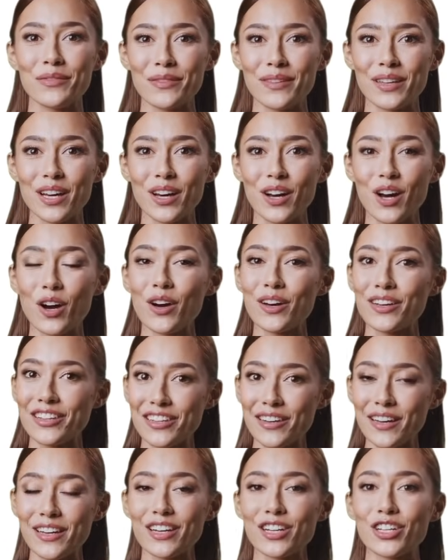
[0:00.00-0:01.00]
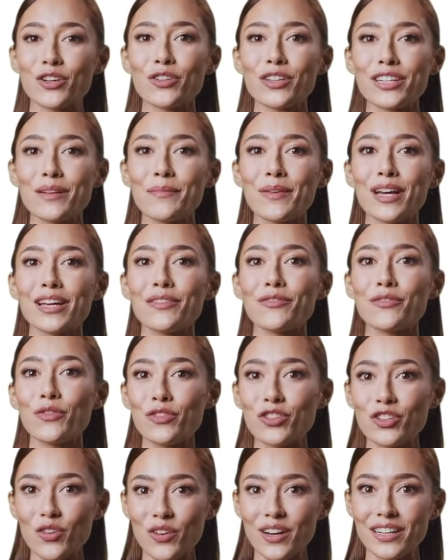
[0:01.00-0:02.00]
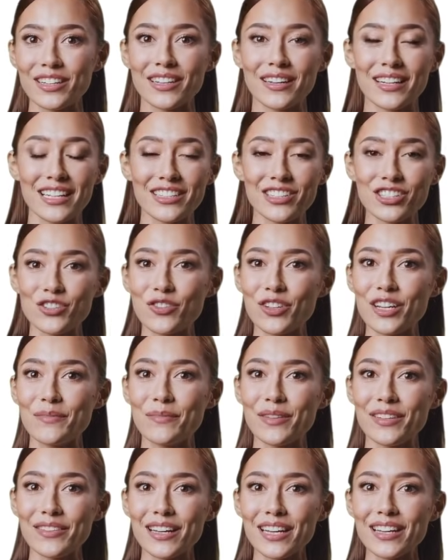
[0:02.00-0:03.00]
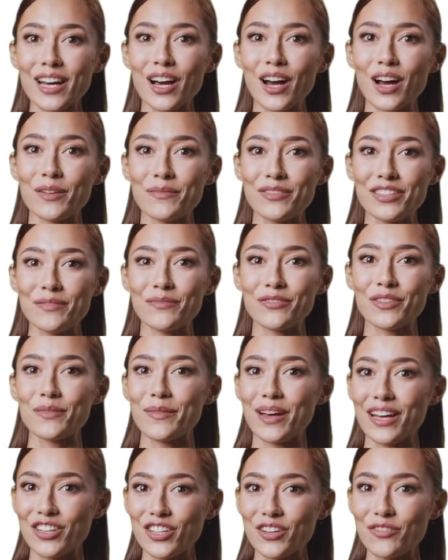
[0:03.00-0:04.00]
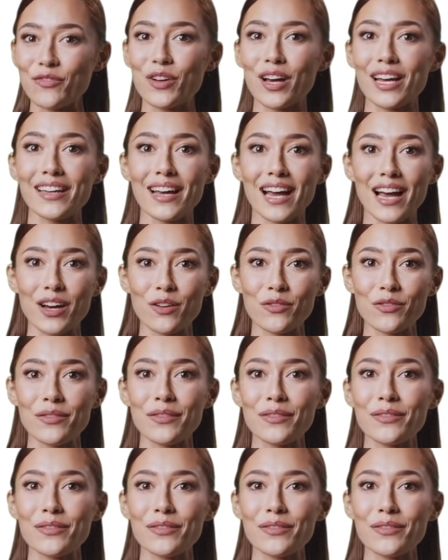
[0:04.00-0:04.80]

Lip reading: A hot, acutely painful joint needs treatment that calms inflammation right now.